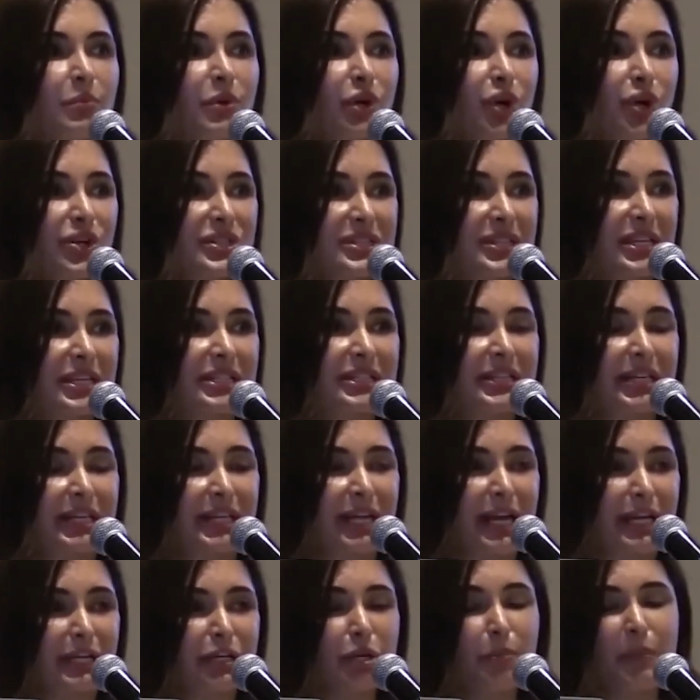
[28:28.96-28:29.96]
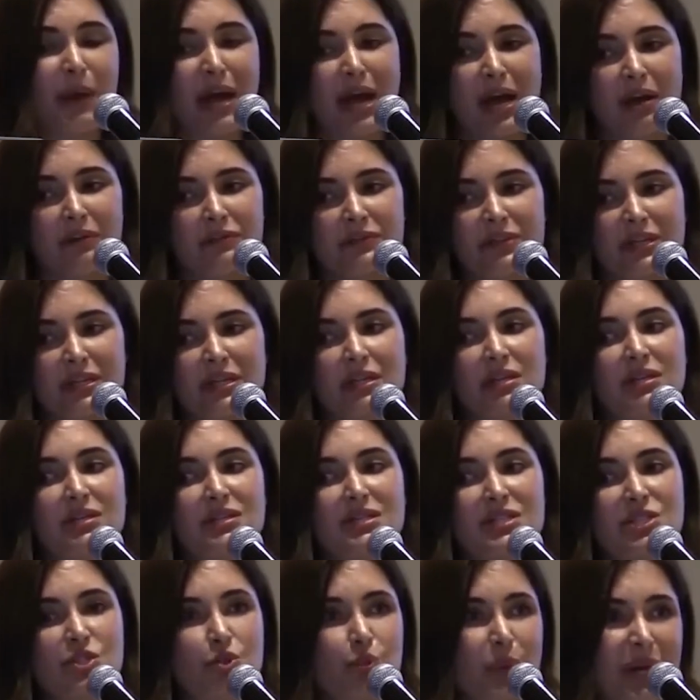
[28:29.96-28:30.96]
because it can end up having
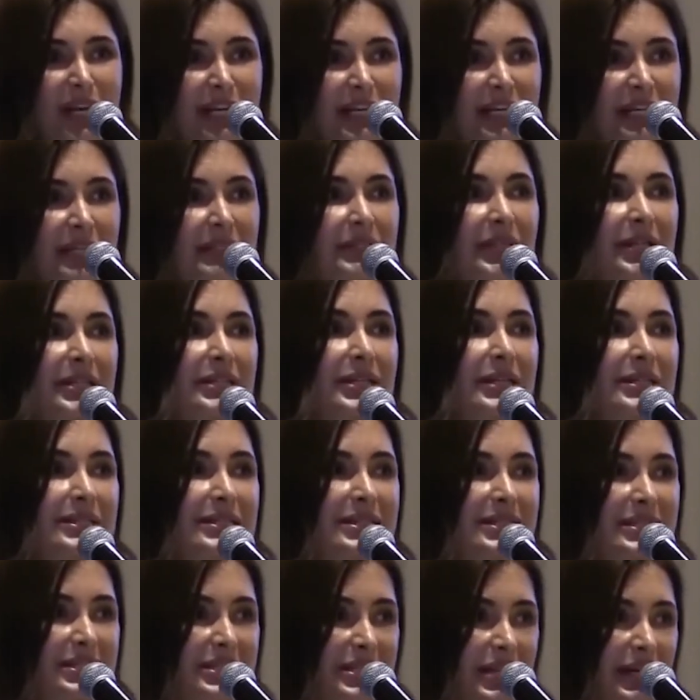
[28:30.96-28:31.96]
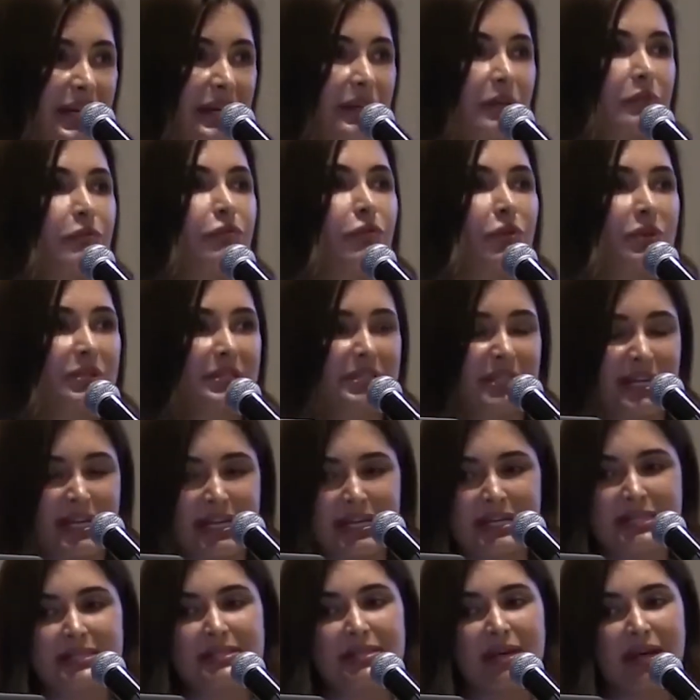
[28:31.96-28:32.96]
swelling that can stay for
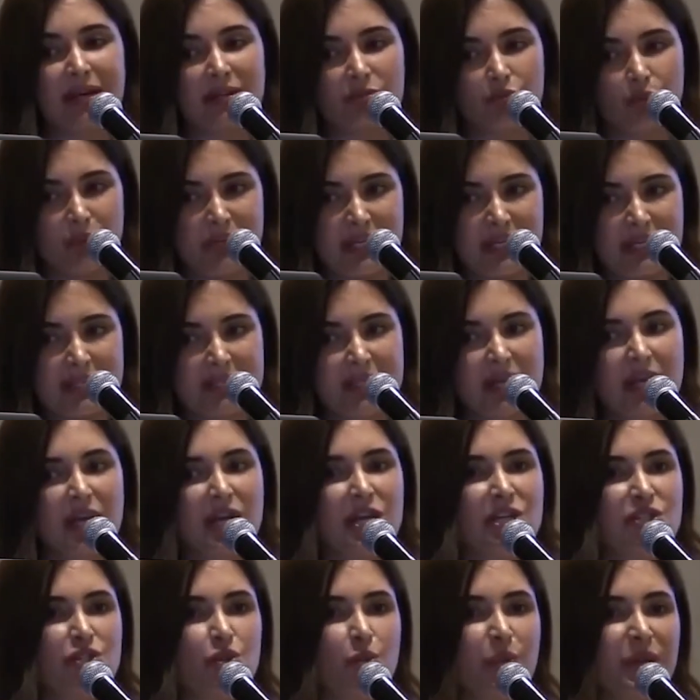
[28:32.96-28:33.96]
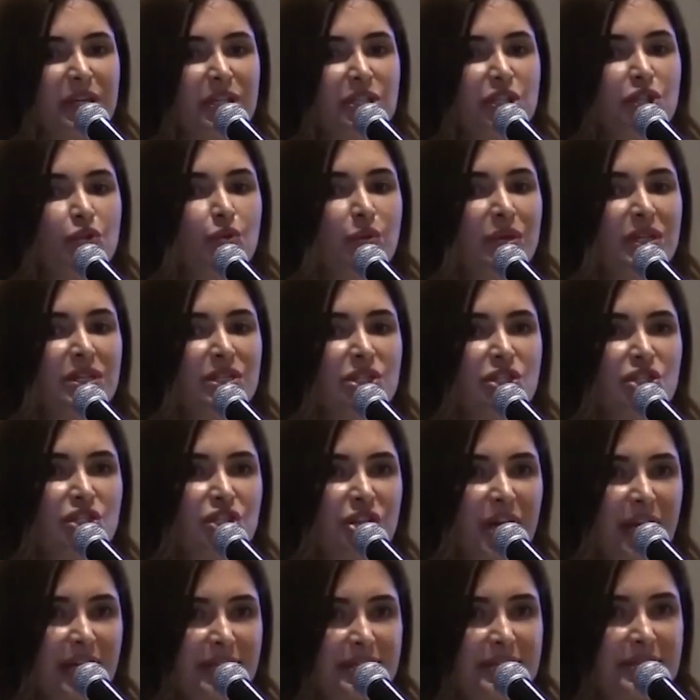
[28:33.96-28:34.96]
days and weeks. So when you
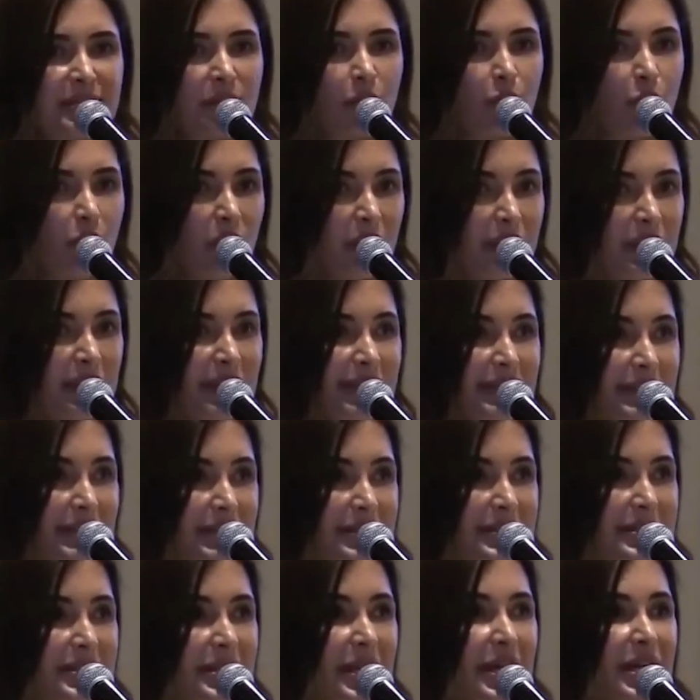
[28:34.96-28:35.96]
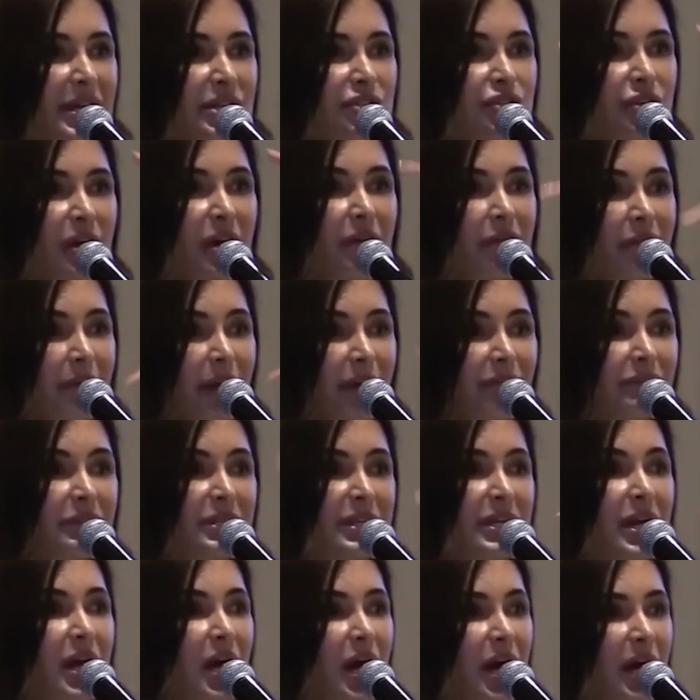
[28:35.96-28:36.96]
inject someone in this age around
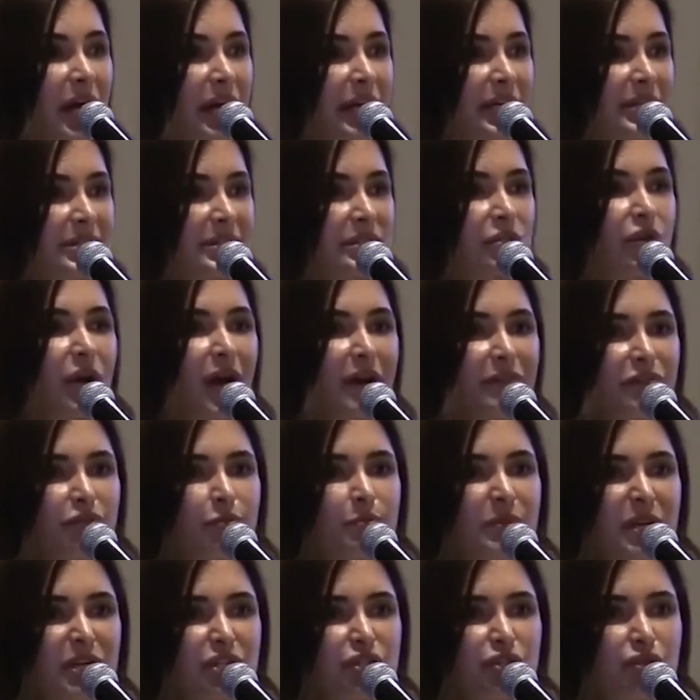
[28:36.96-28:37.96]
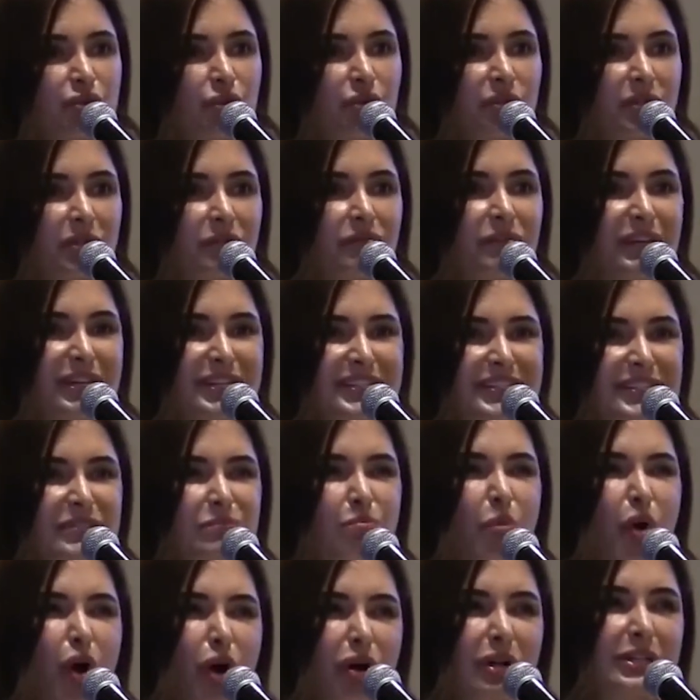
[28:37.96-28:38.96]
the eyes, you have to make sure that very
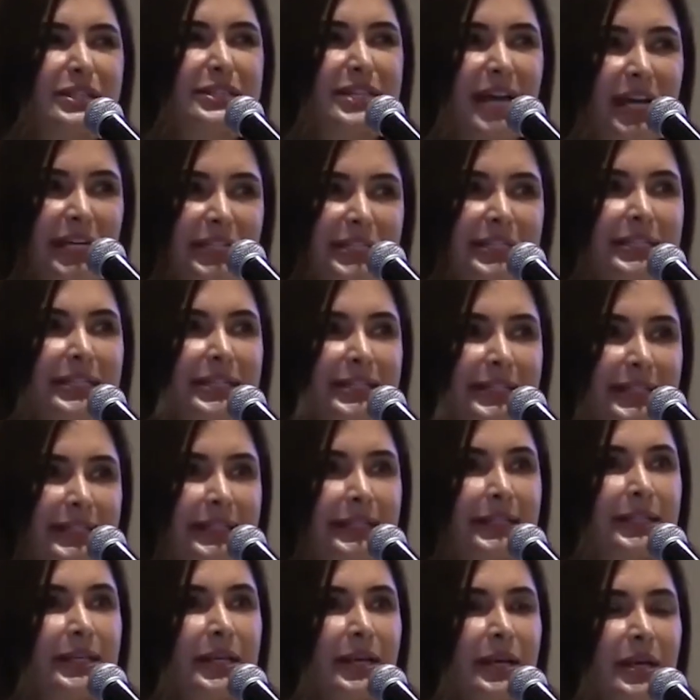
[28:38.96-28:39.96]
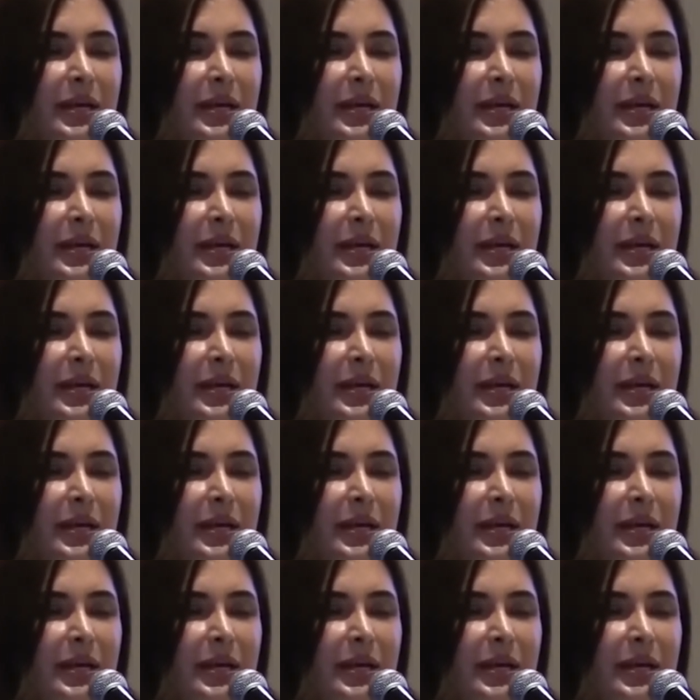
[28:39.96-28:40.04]
small, tiny little